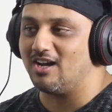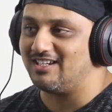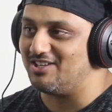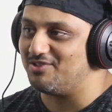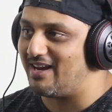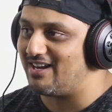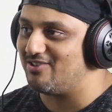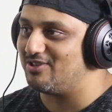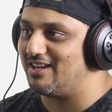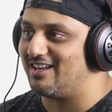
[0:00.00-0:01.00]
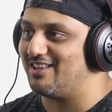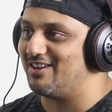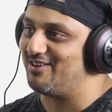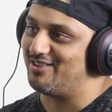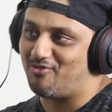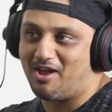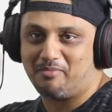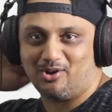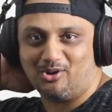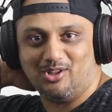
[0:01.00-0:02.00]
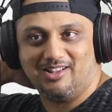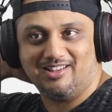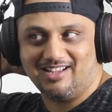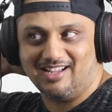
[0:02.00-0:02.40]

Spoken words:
and you might go down the rabbit hole,